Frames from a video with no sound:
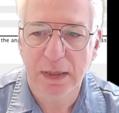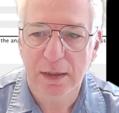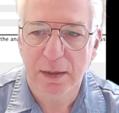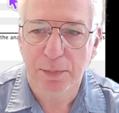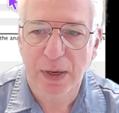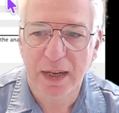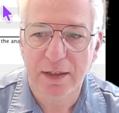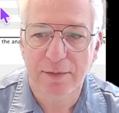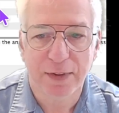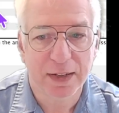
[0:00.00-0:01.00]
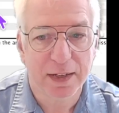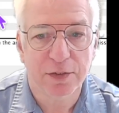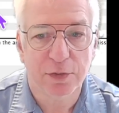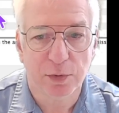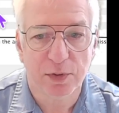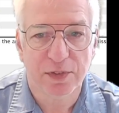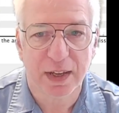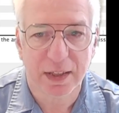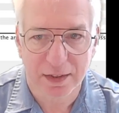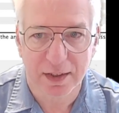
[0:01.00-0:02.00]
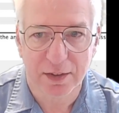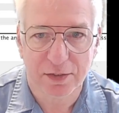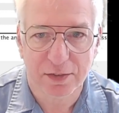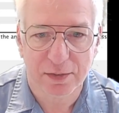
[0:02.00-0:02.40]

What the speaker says: by their feelings towards atheists.